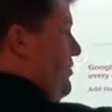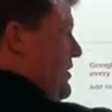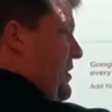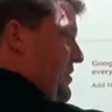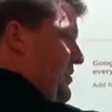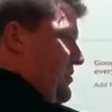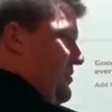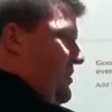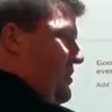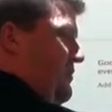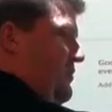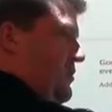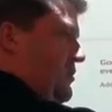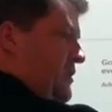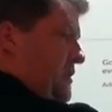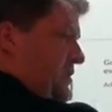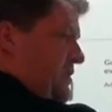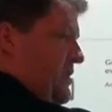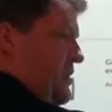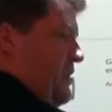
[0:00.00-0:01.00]
Plus, and if you
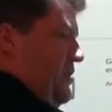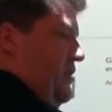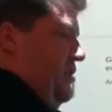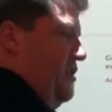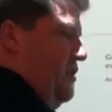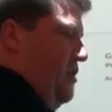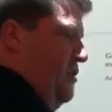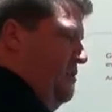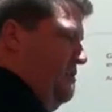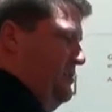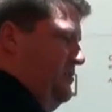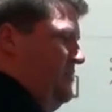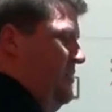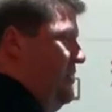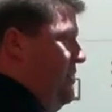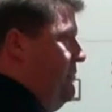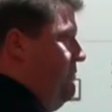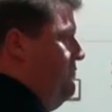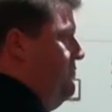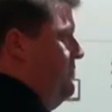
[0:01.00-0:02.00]
click there, you can go and
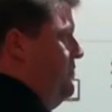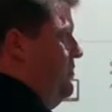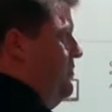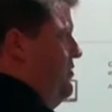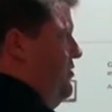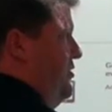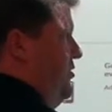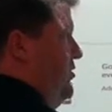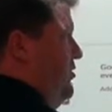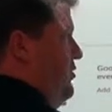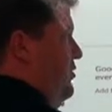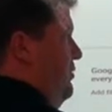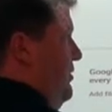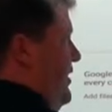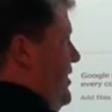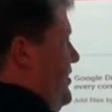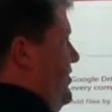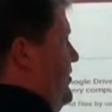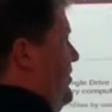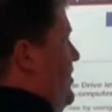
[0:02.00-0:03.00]
set up your Google
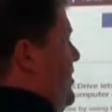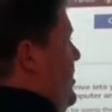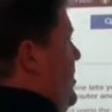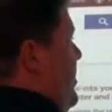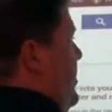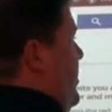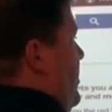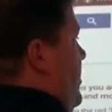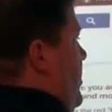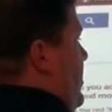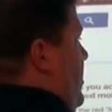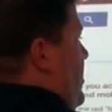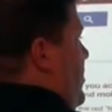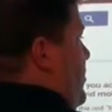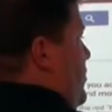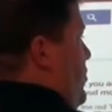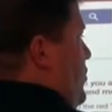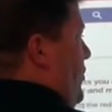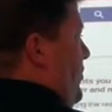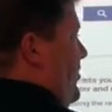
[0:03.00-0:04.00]
Plus.
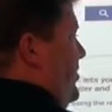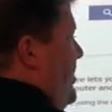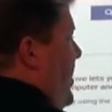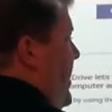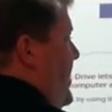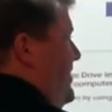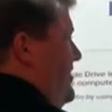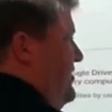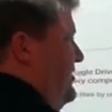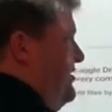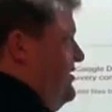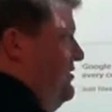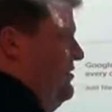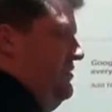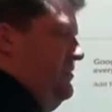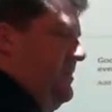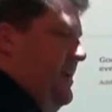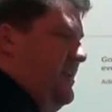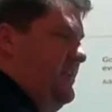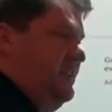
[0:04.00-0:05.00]
Google Sites.
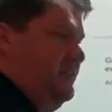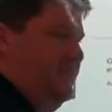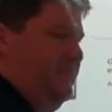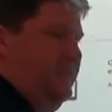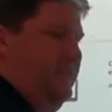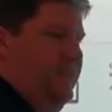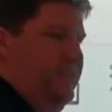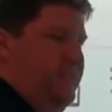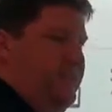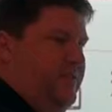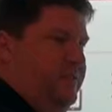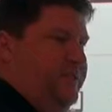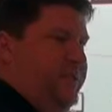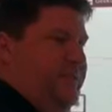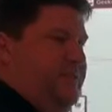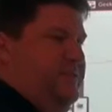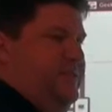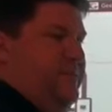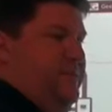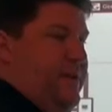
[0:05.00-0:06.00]
Sites is a
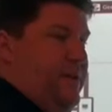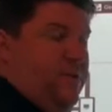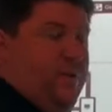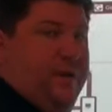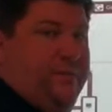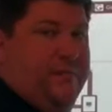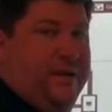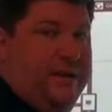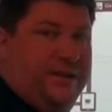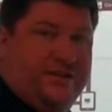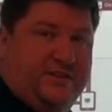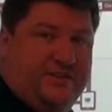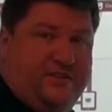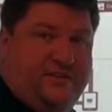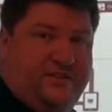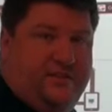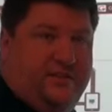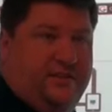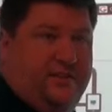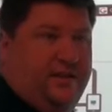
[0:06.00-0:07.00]
place to make web
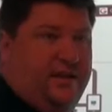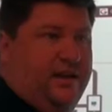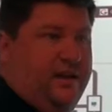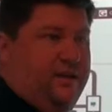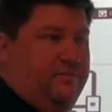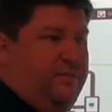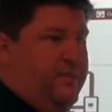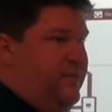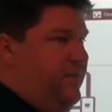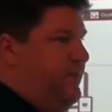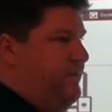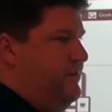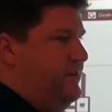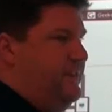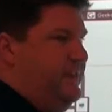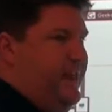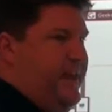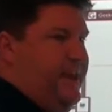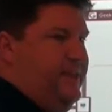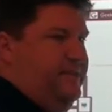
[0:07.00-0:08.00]
pages. If you have a
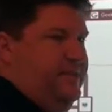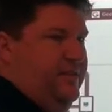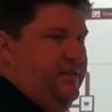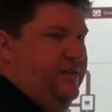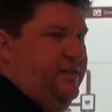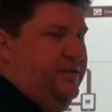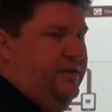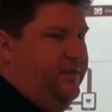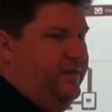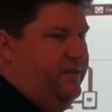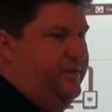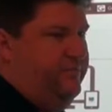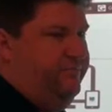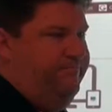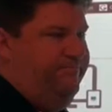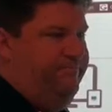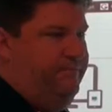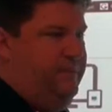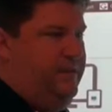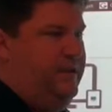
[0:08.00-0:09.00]
class that you're going to
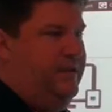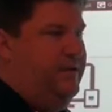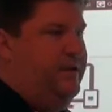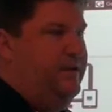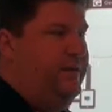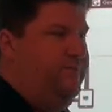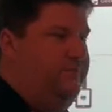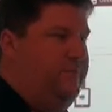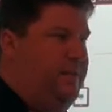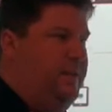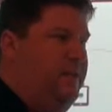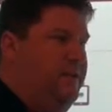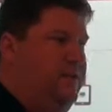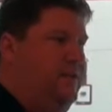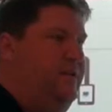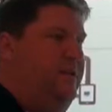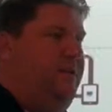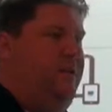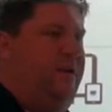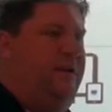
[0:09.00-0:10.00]
end up,
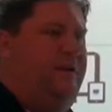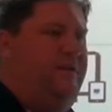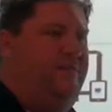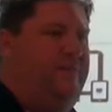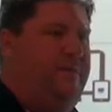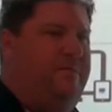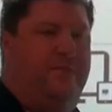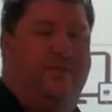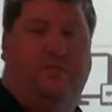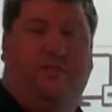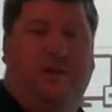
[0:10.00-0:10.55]
maybe a